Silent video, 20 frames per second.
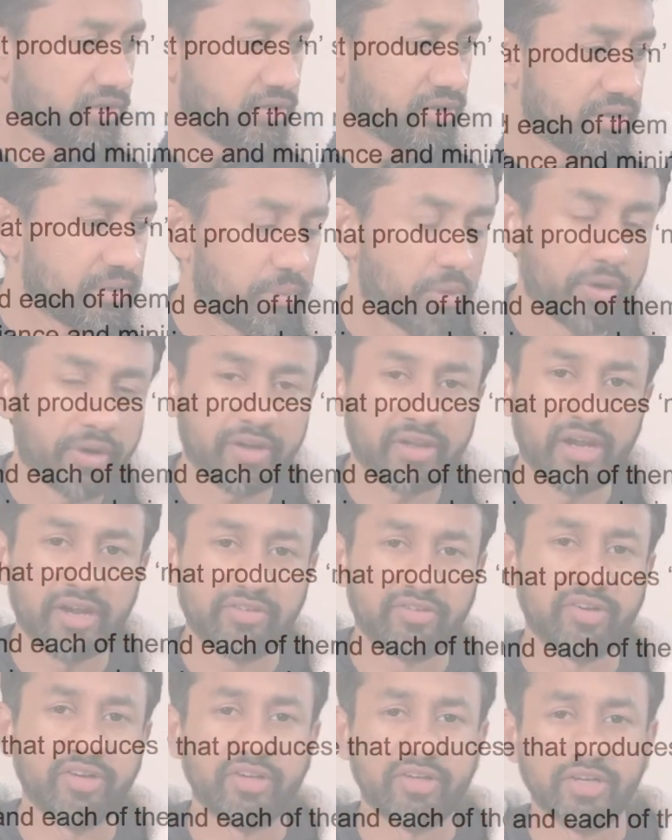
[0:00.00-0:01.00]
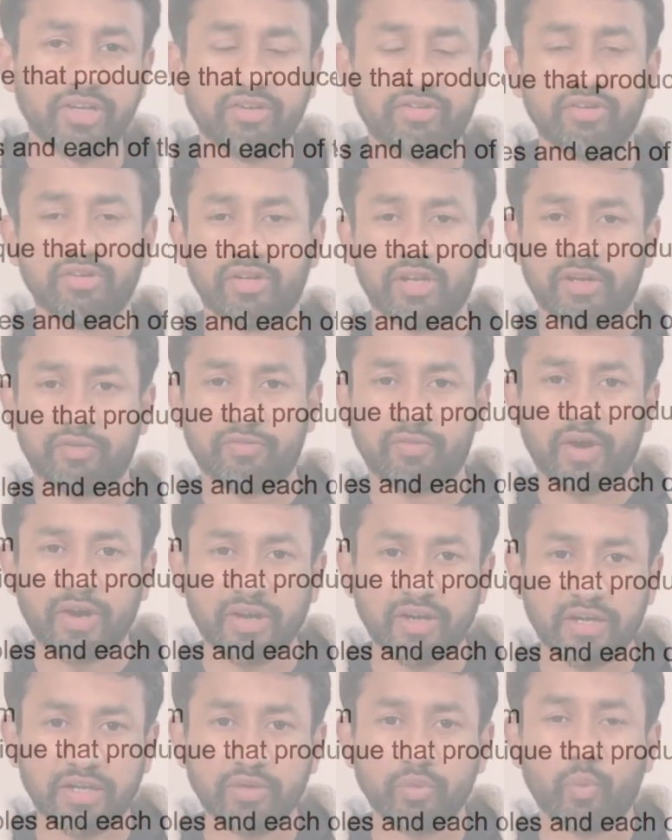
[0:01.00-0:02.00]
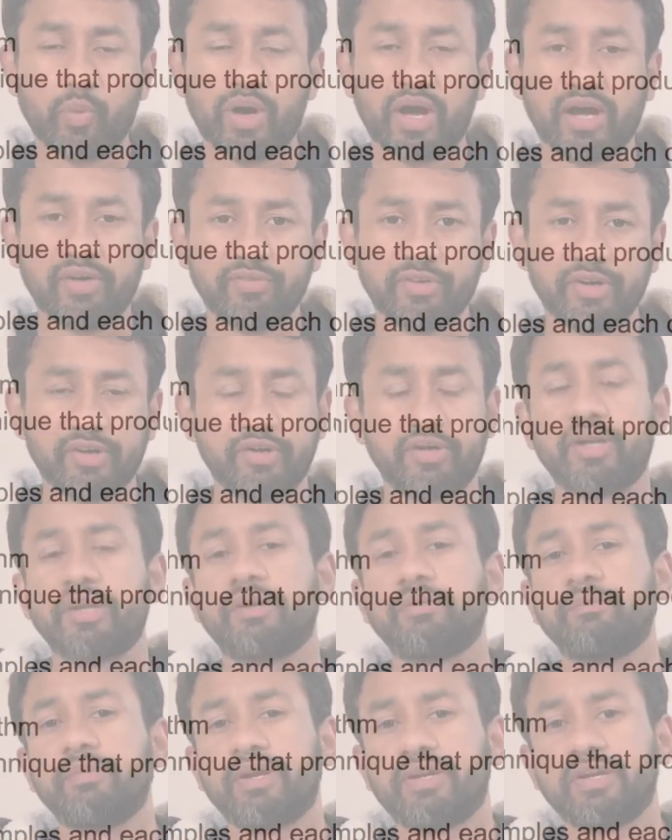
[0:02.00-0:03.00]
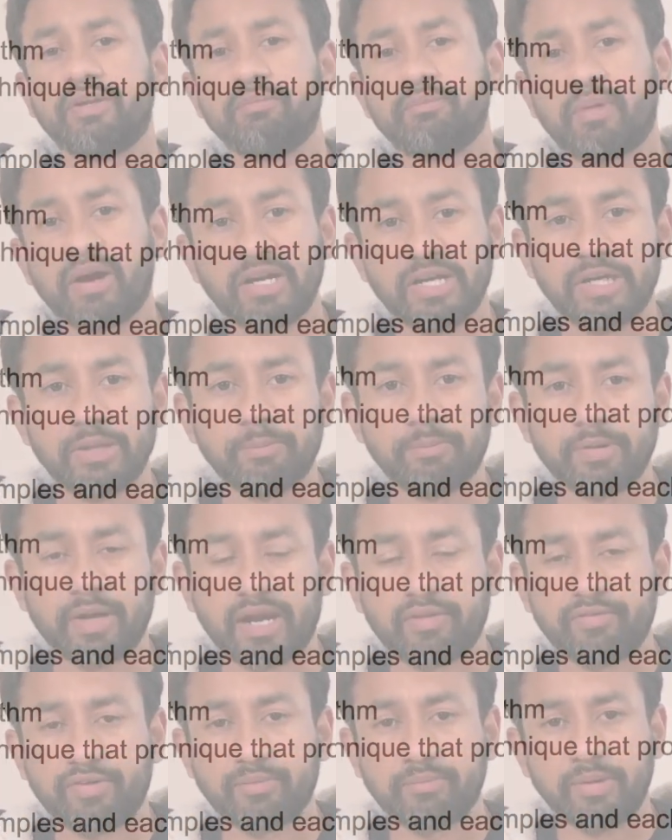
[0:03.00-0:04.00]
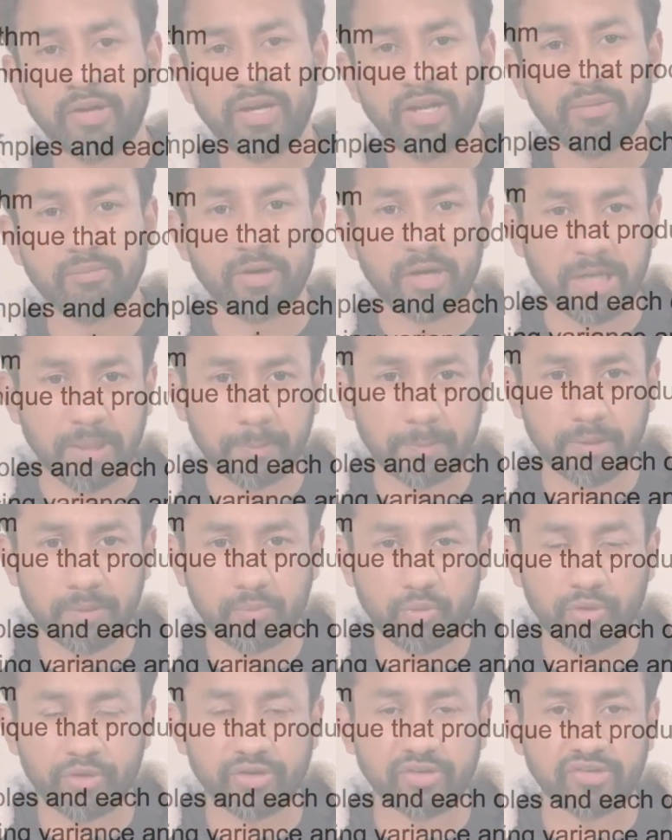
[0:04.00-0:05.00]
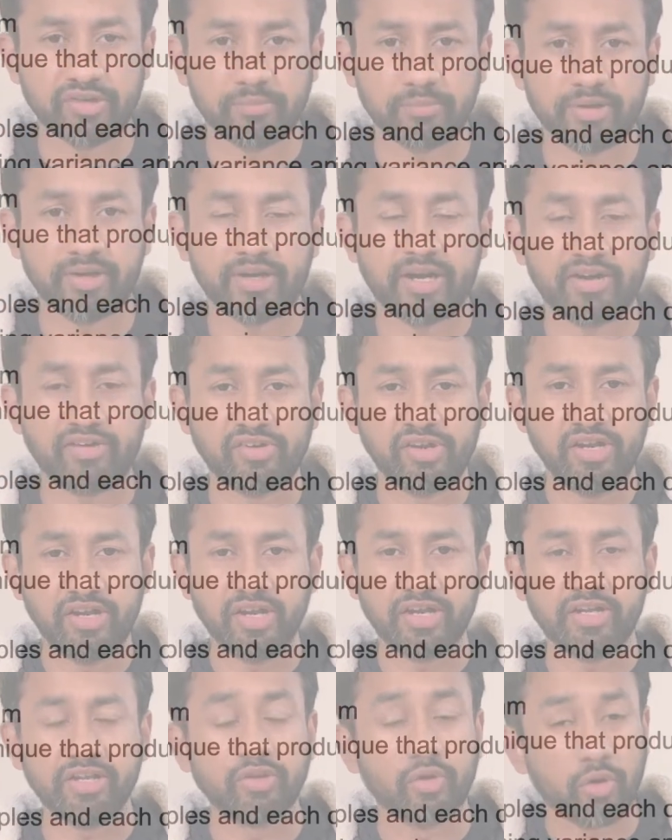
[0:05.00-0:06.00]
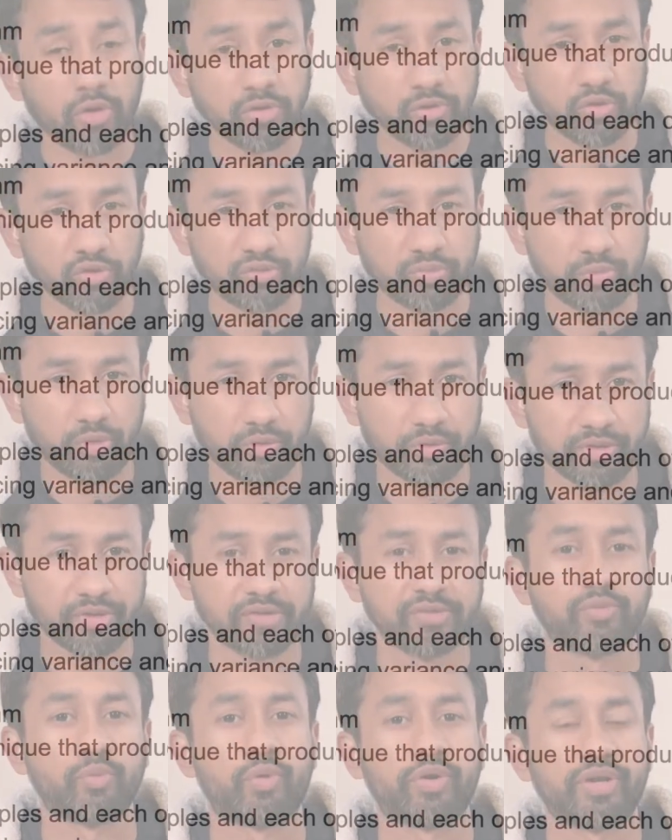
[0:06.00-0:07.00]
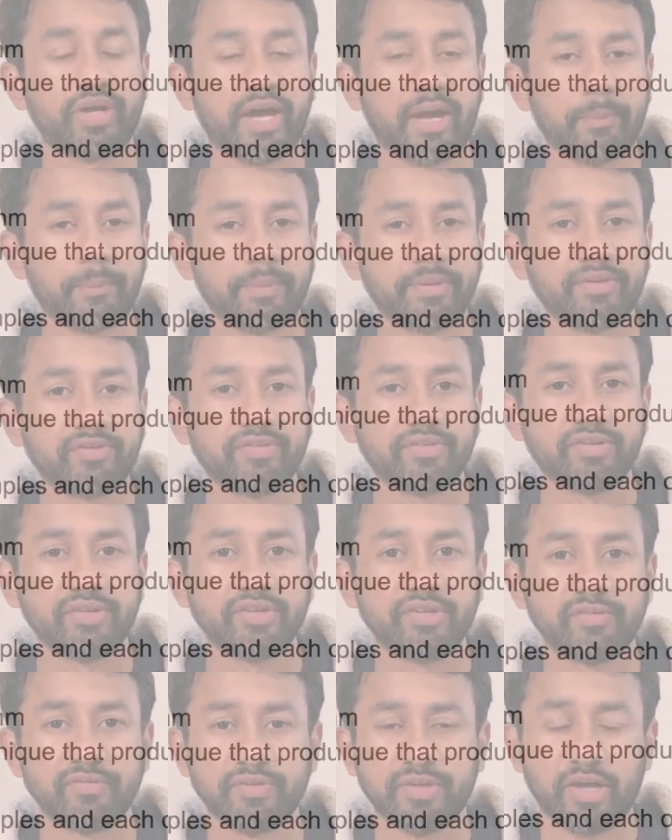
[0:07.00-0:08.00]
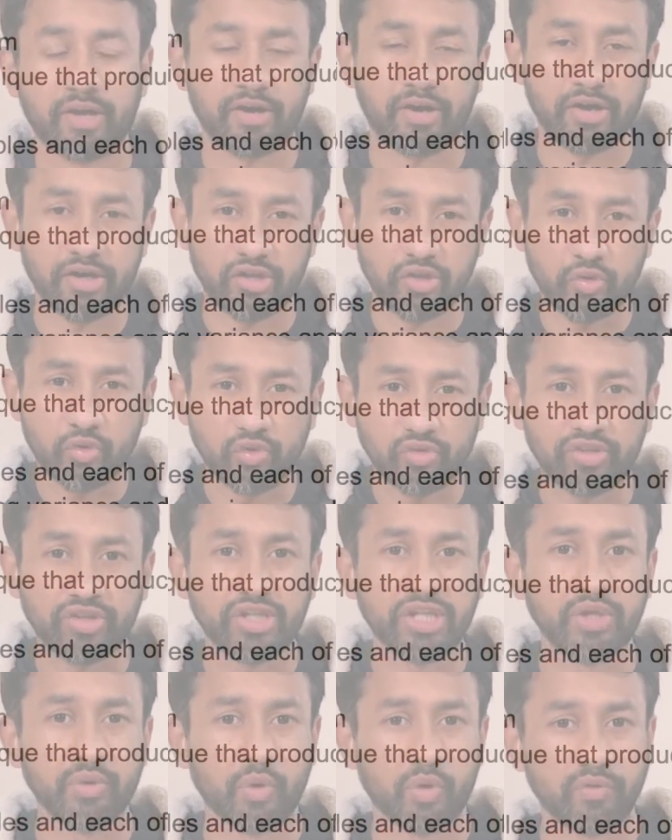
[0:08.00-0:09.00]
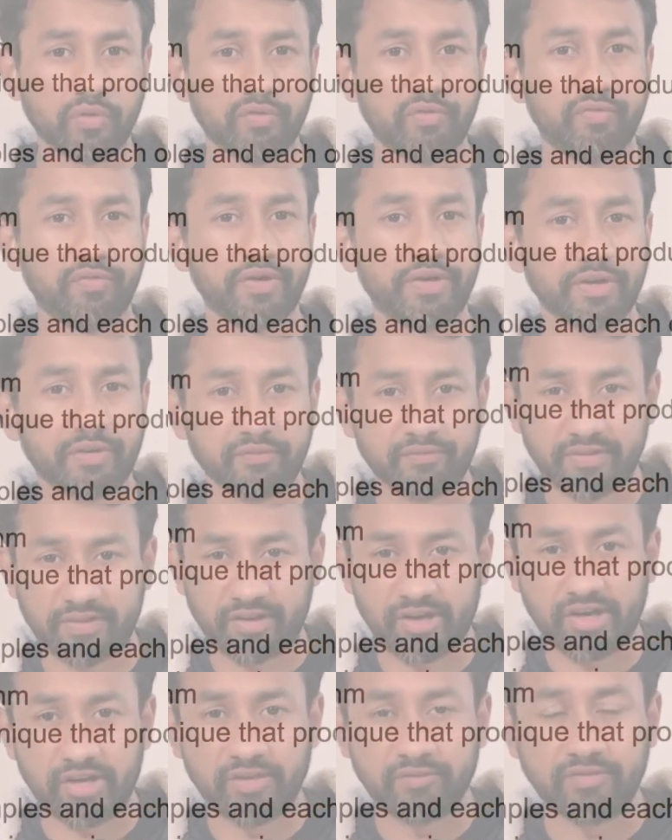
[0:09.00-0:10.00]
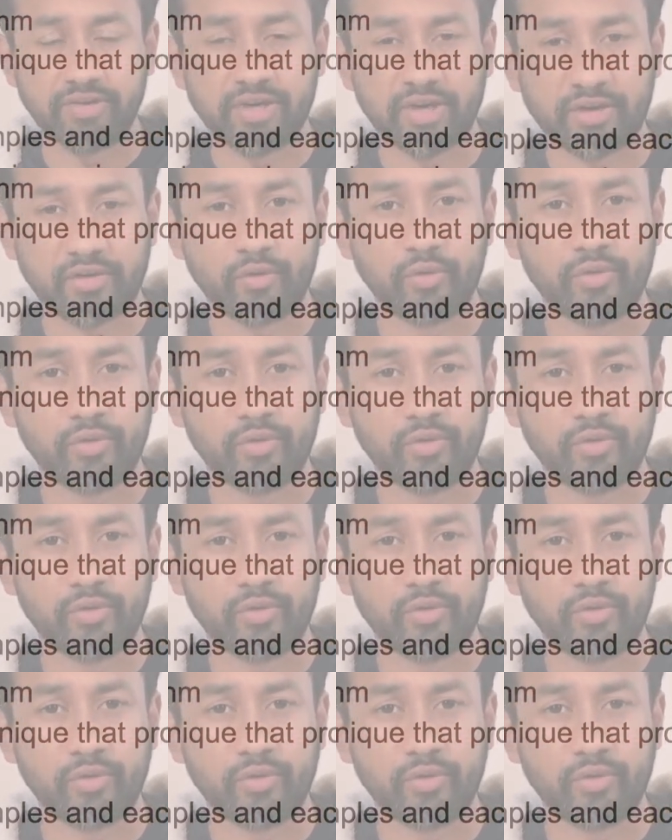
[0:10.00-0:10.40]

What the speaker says: The model aggregation, like finally after building multiple models and by aggregating all those models, what happens is we are reducing the overfit, we are